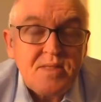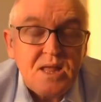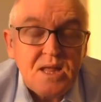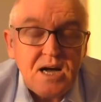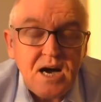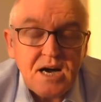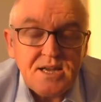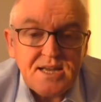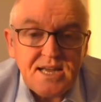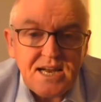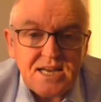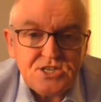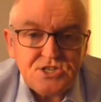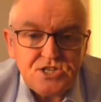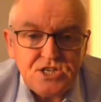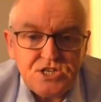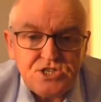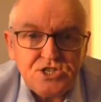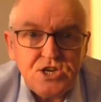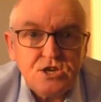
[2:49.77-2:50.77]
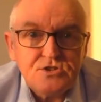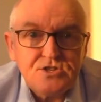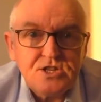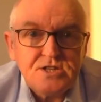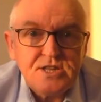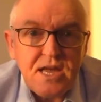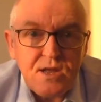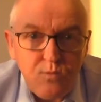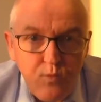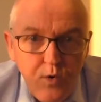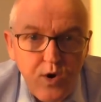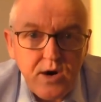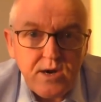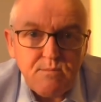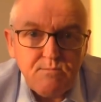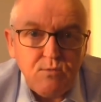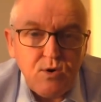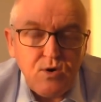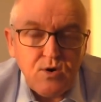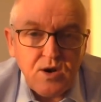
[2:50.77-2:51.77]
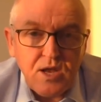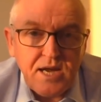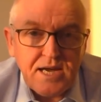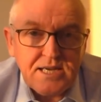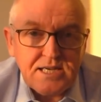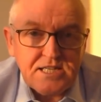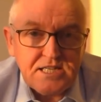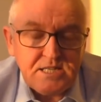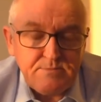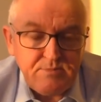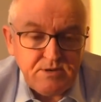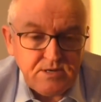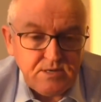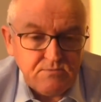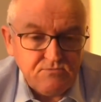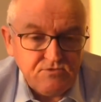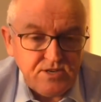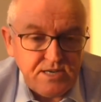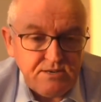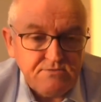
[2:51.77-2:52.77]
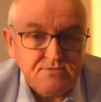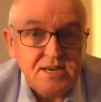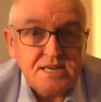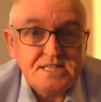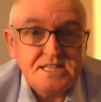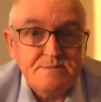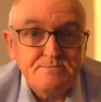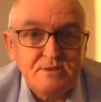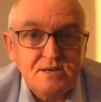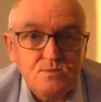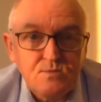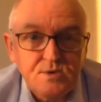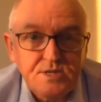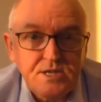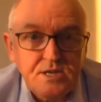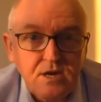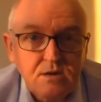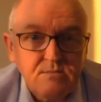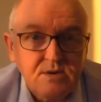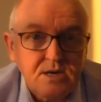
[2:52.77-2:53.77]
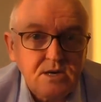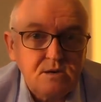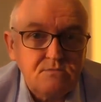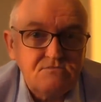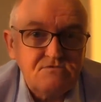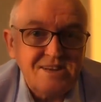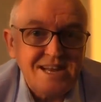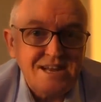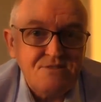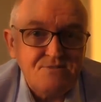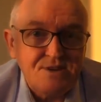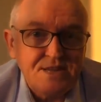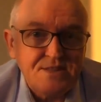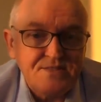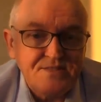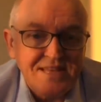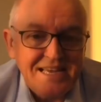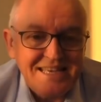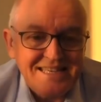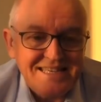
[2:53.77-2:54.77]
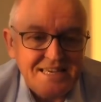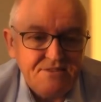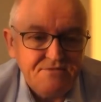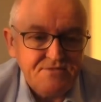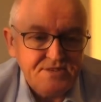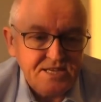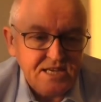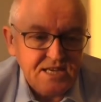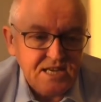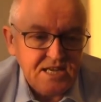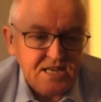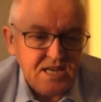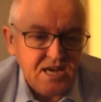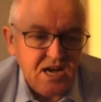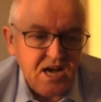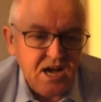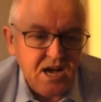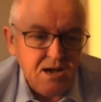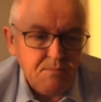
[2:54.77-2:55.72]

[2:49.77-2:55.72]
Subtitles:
And it actually shows that they weren't more likely to become reinfected, but with the Omicron variant, they definitely are